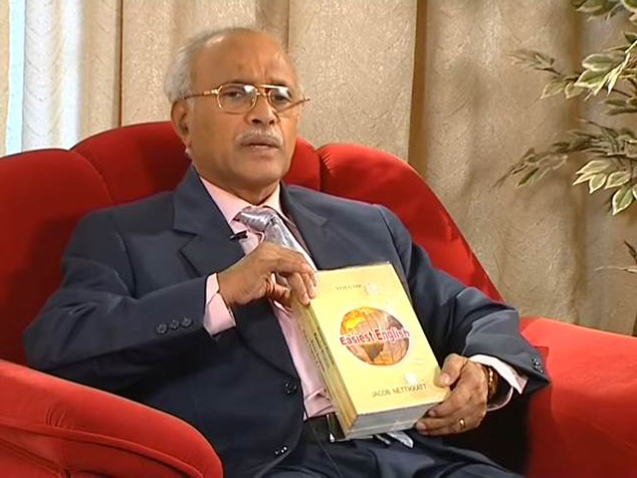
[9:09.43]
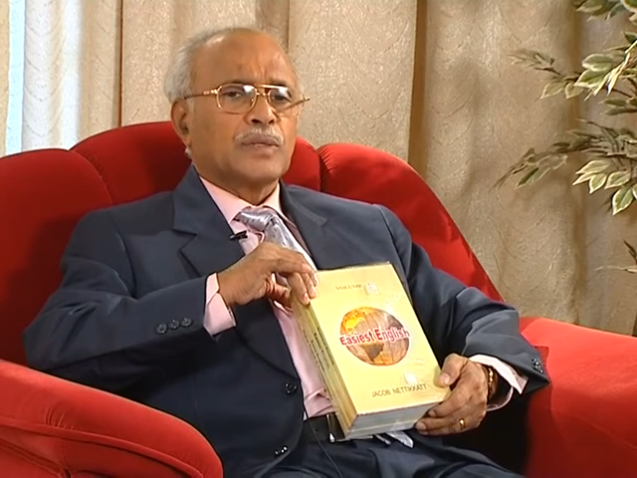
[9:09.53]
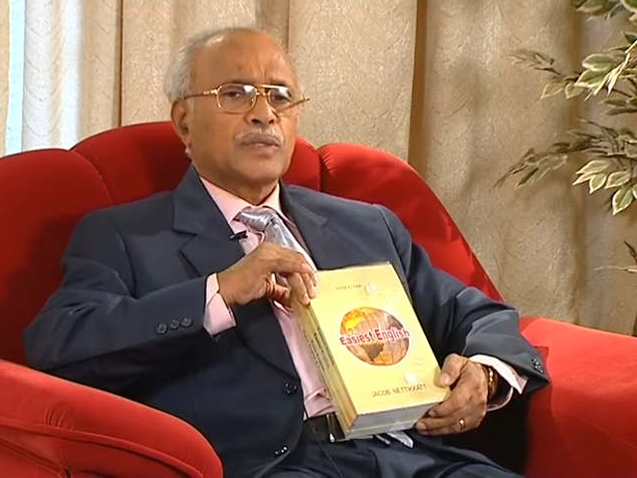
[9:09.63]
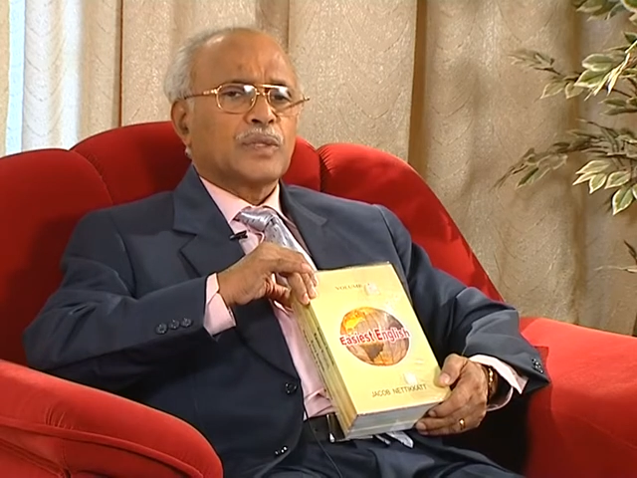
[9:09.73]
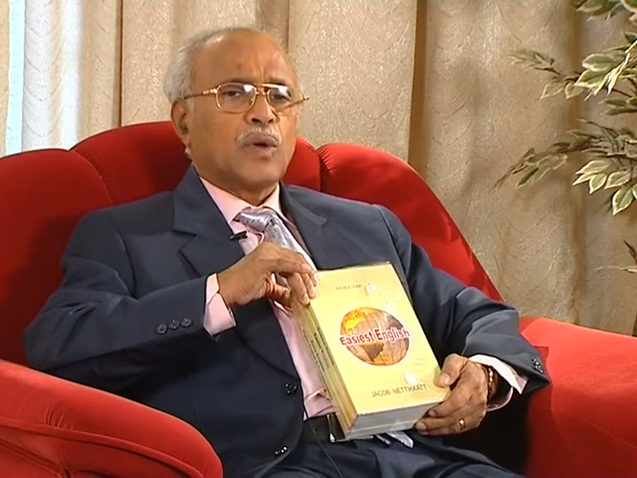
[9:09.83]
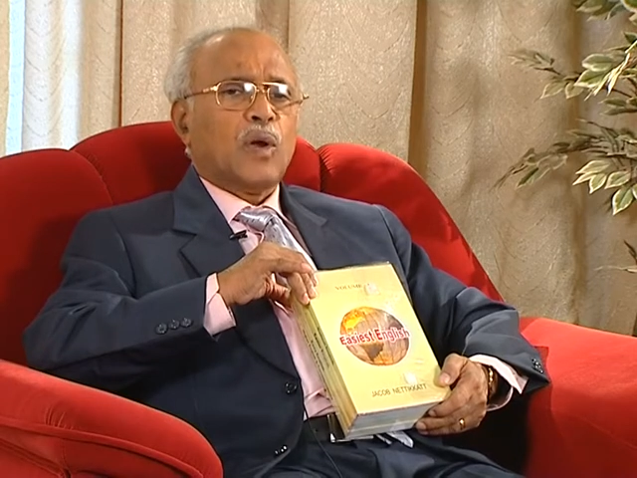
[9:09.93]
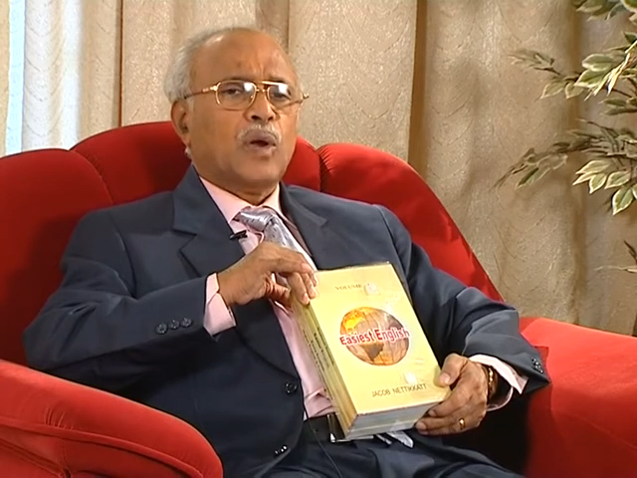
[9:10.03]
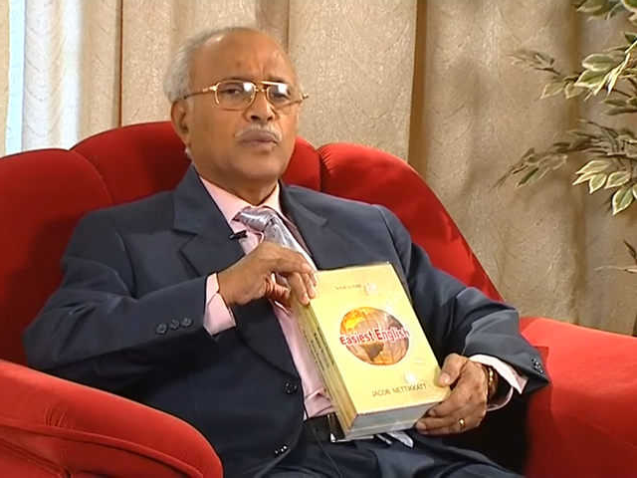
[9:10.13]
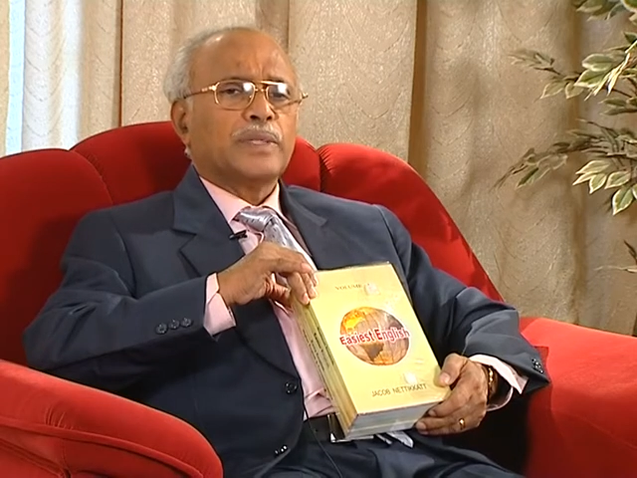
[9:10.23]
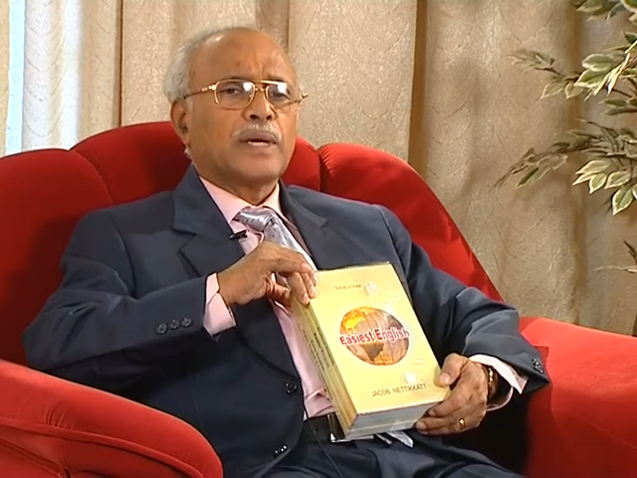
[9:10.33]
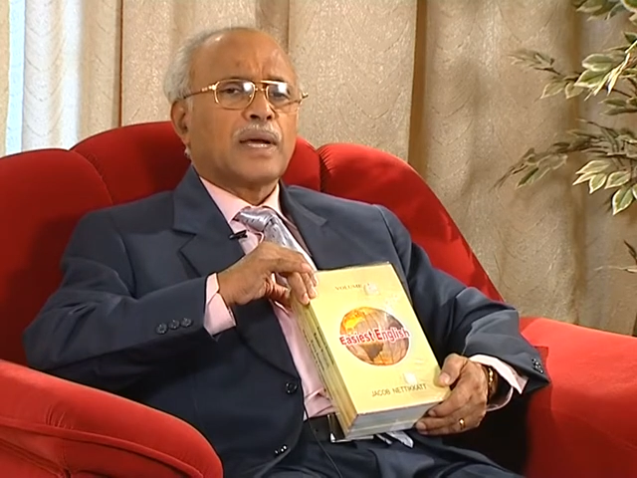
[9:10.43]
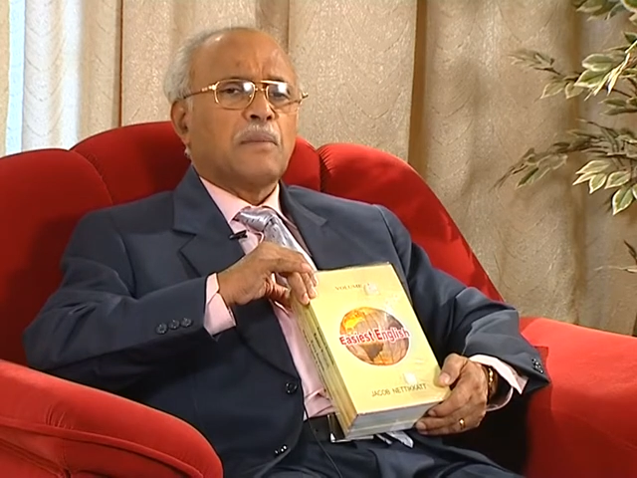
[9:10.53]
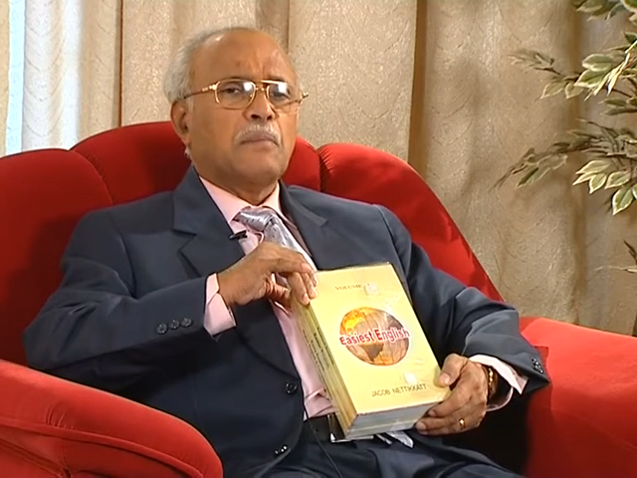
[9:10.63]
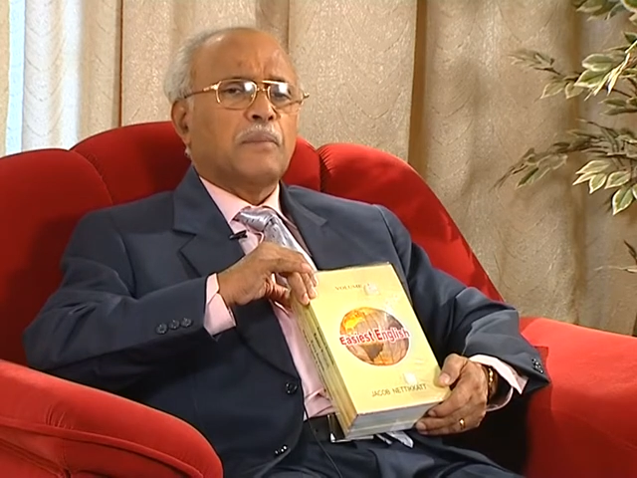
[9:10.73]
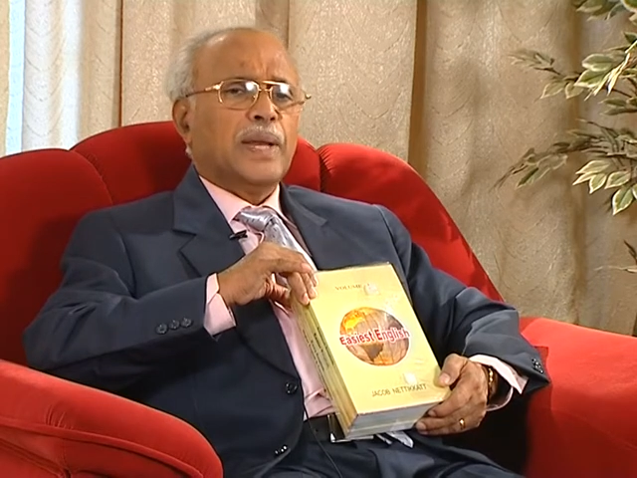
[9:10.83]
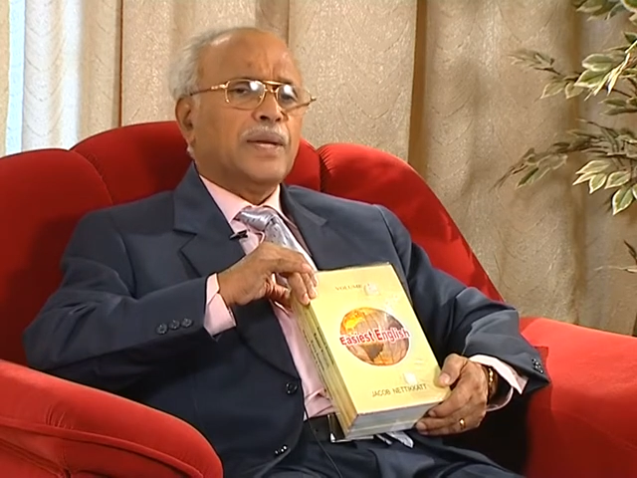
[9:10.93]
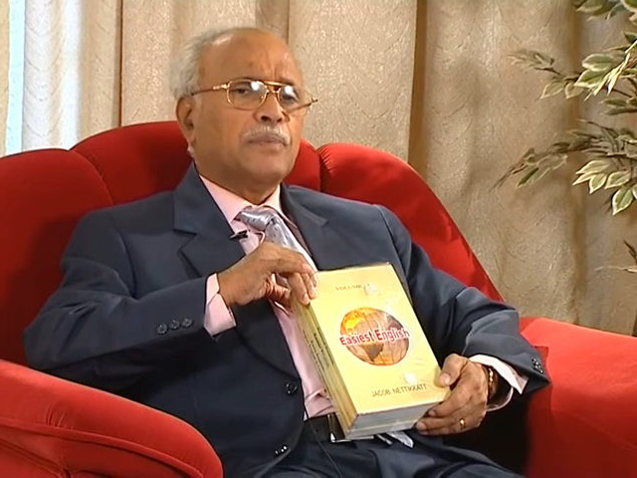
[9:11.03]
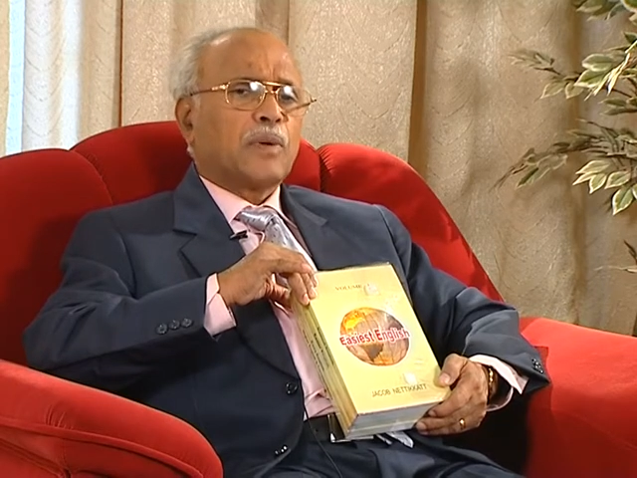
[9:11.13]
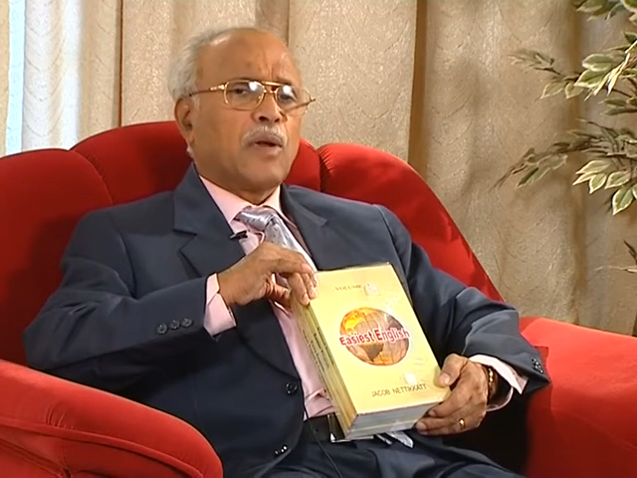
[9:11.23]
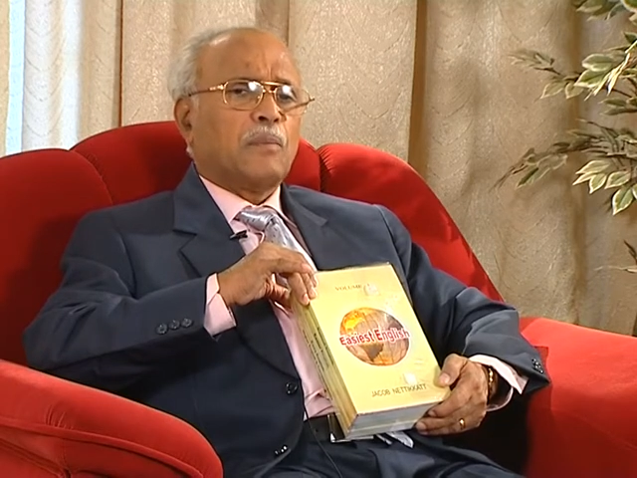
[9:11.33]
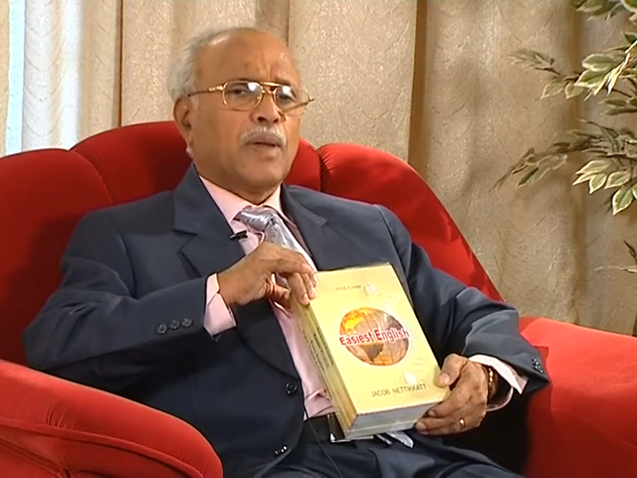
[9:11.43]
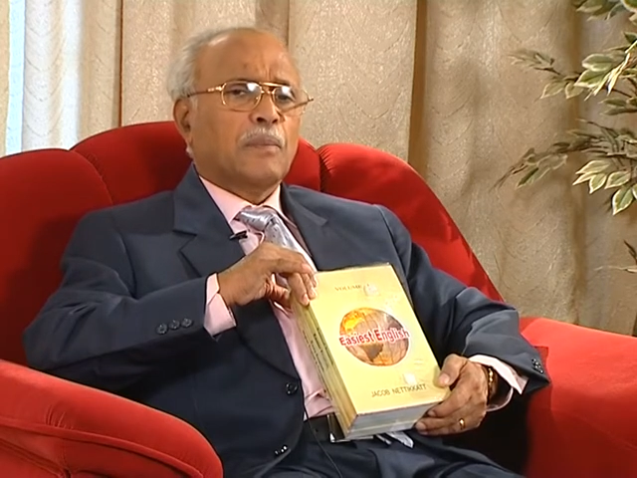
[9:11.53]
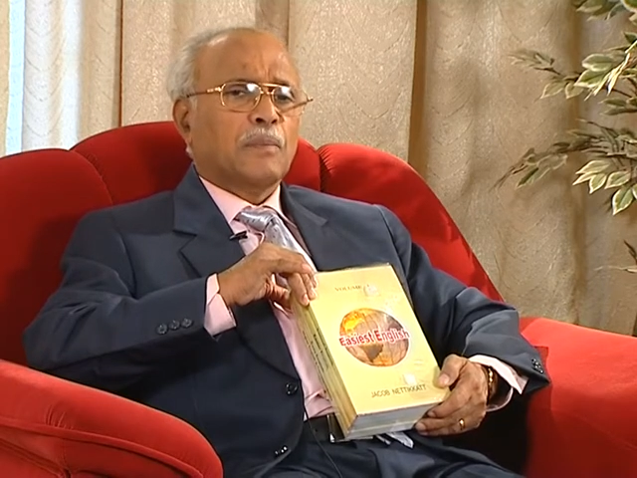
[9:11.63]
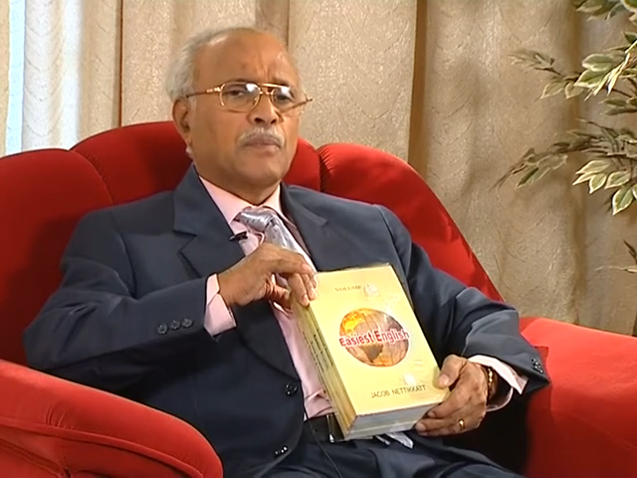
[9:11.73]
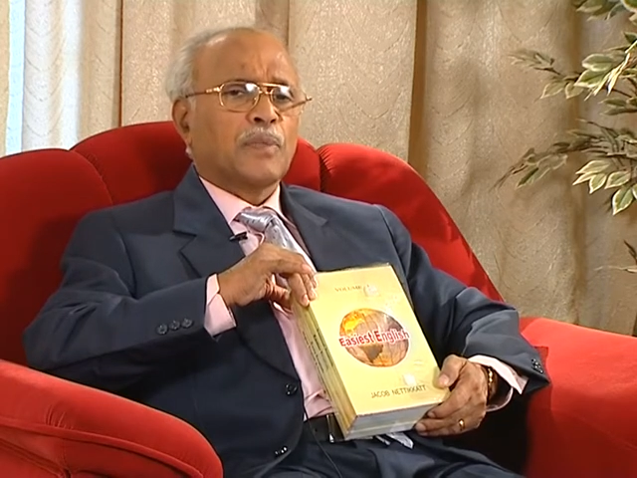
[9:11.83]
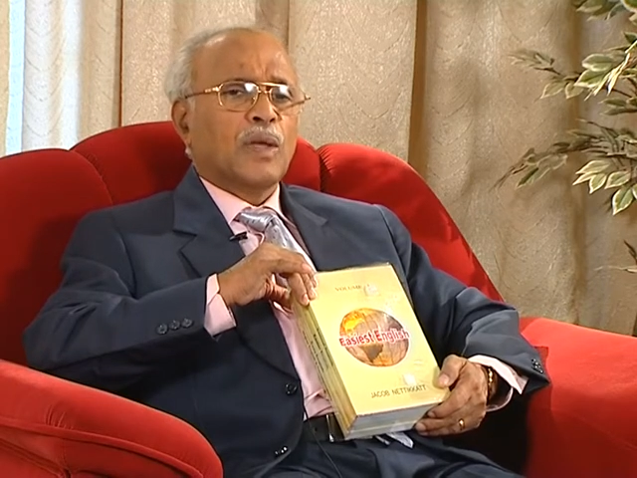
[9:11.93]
solve the complete problem